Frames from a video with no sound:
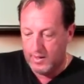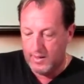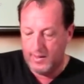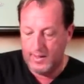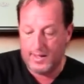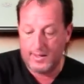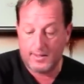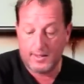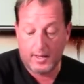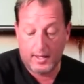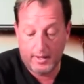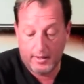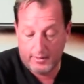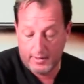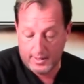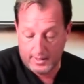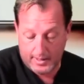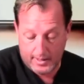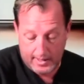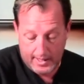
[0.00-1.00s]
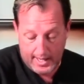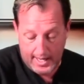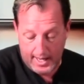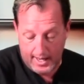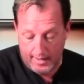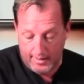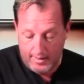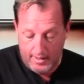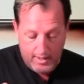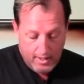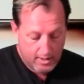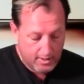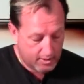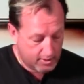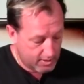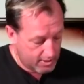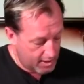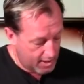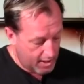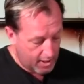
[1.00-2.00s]
That's all there is to that.
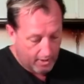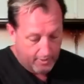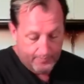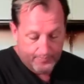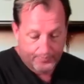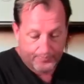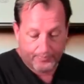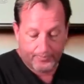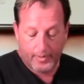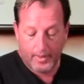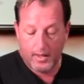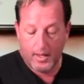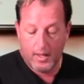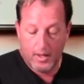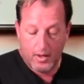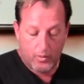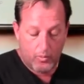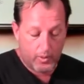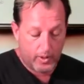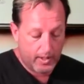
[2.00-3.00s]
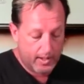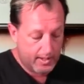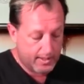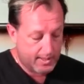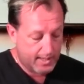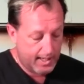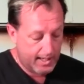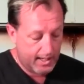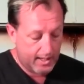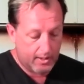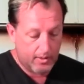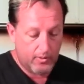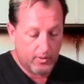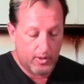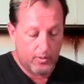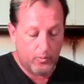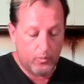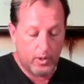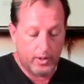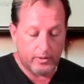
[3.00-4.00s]
So we're going to take
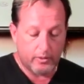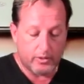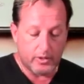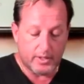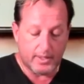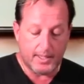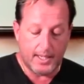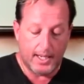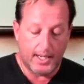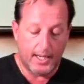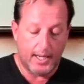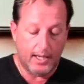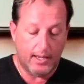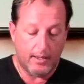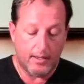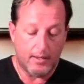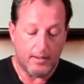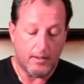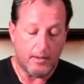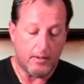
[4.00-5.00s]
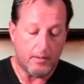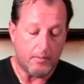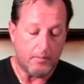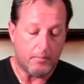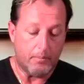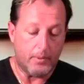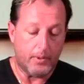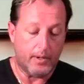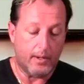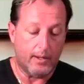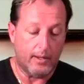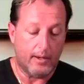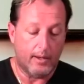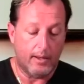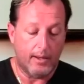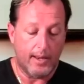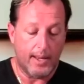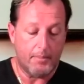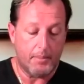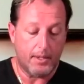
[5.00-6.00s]
1 crostini, put a little
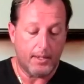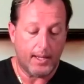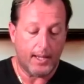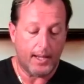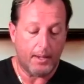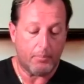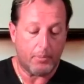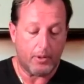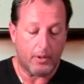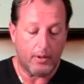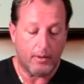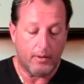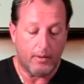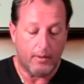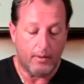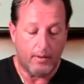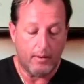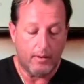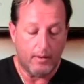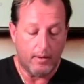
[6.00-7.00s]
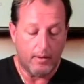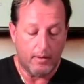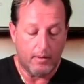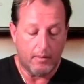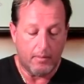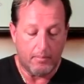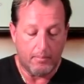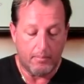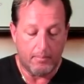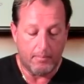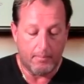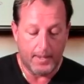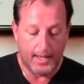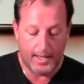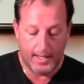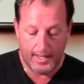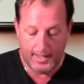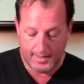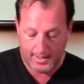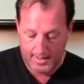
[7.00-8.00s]
lemon caper,
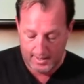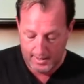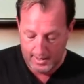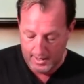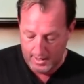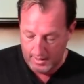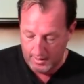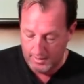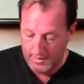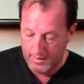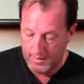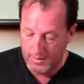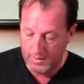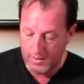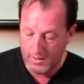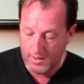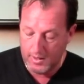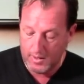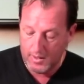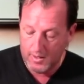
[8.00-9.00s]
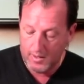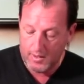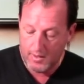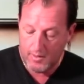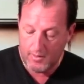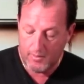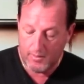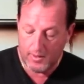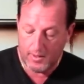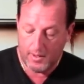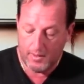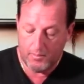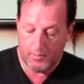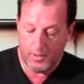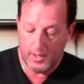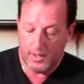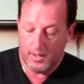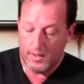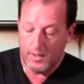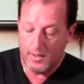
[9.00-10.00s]
mayonnaise on there. We're going to
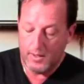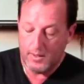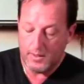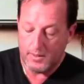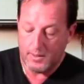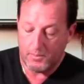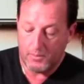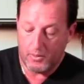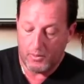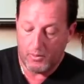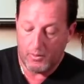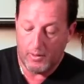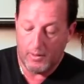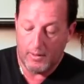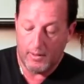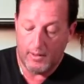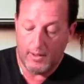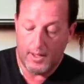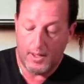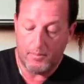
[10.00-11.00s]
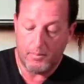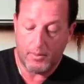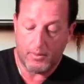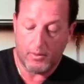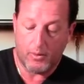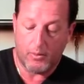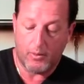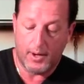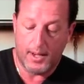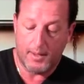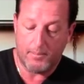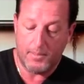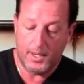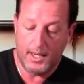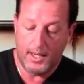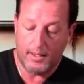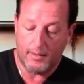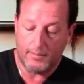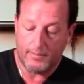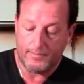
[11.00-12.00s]
put some lump crab
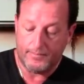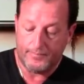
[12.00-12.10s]
meat.